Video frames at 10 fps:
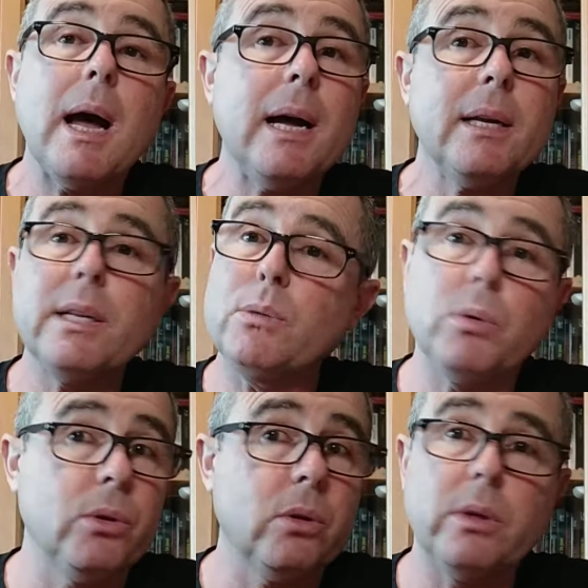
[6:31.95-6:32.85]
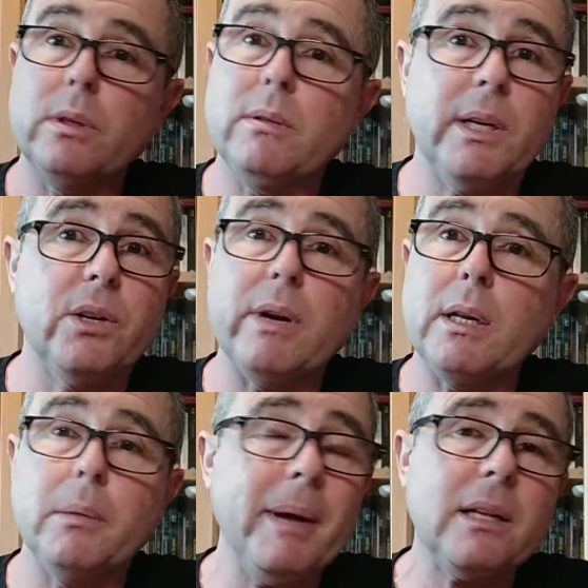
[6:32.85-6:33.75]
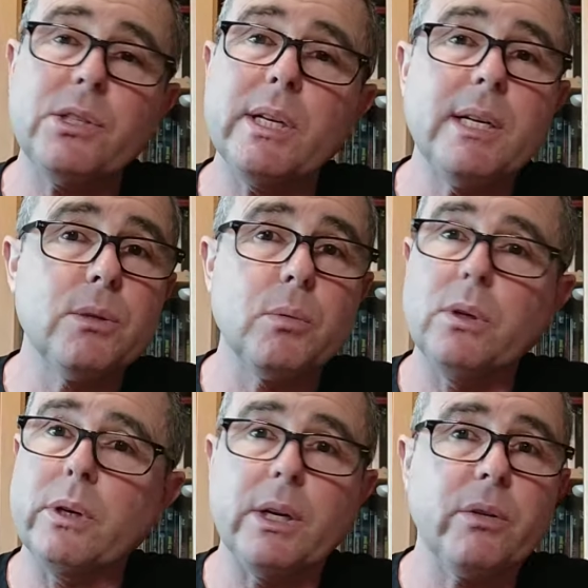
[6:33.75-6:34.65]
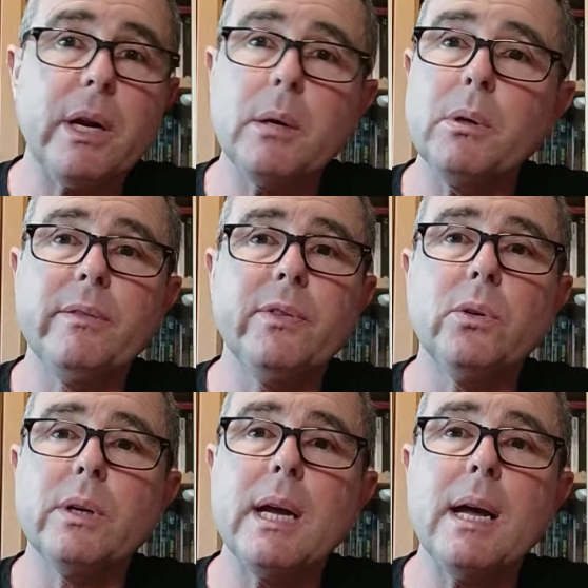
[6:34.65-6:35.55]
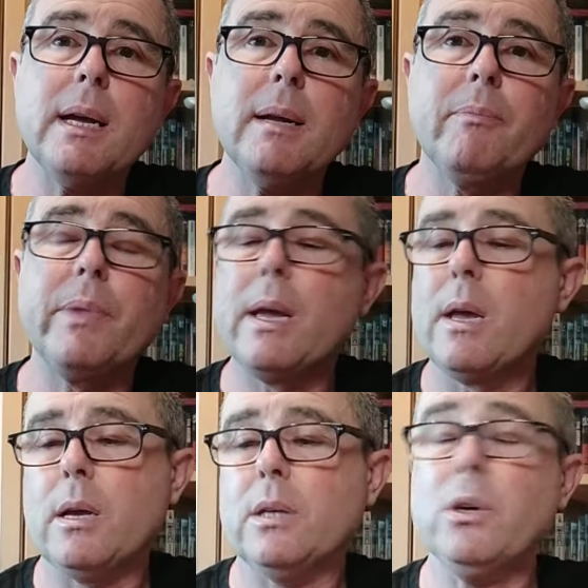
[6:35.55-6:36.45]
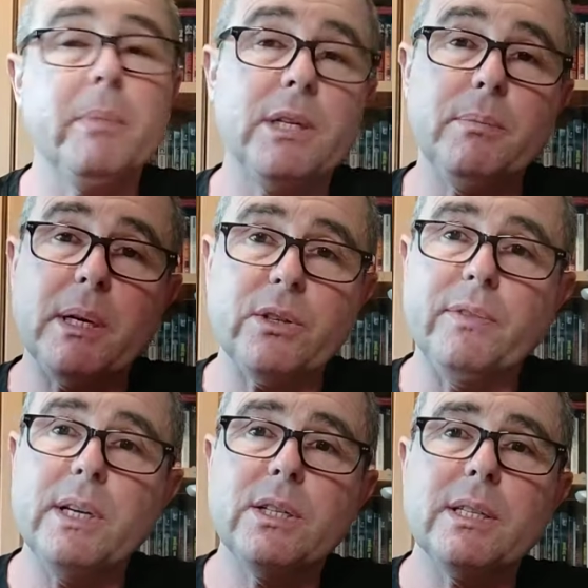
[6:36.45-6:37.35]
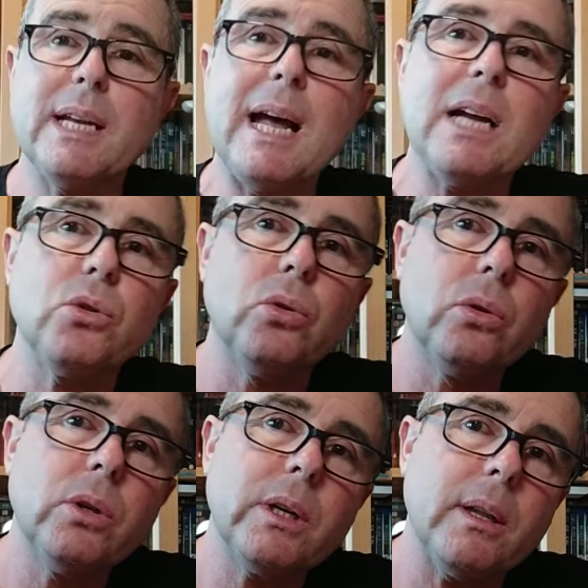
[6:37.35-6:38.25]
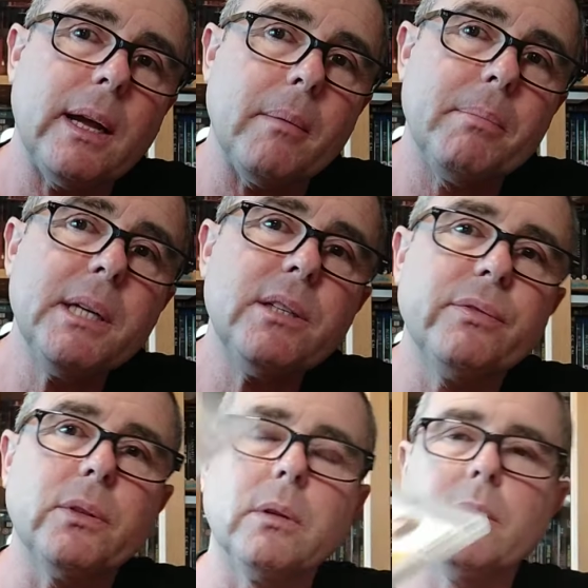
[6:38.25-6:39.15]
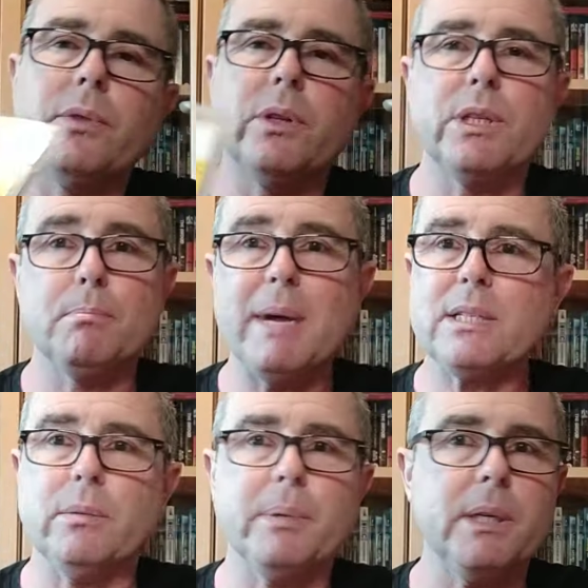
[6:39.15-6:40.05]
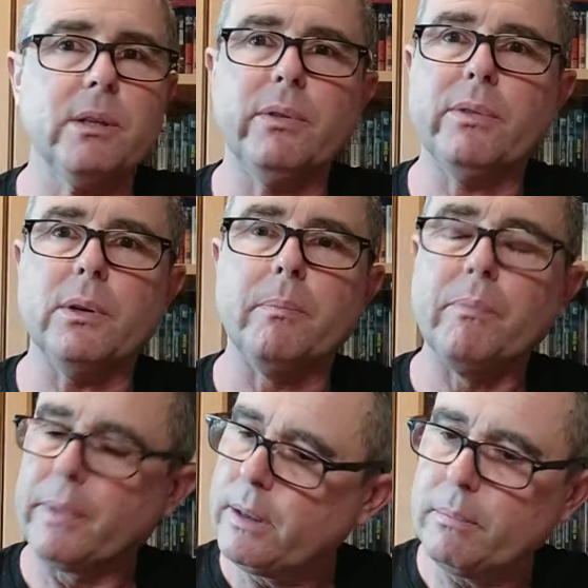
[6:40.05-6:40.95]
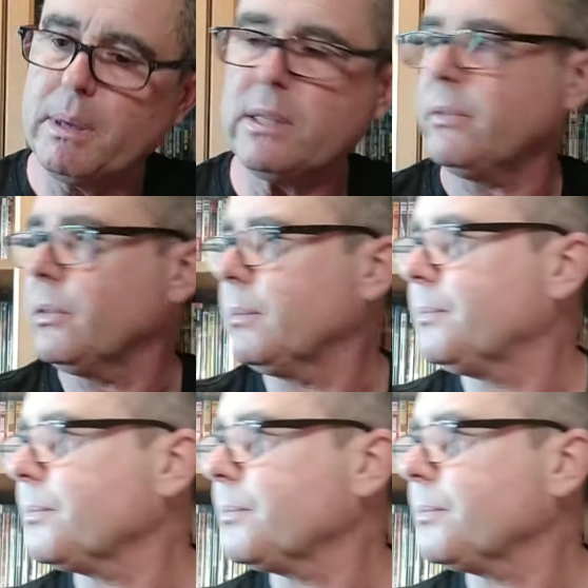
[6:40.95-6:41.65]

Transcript: And this would look incredible. The battle scenes would look incredible in 4K. There's not many special features at all. Look at that. Pitiful for this masterpiece of a film. Pitiful.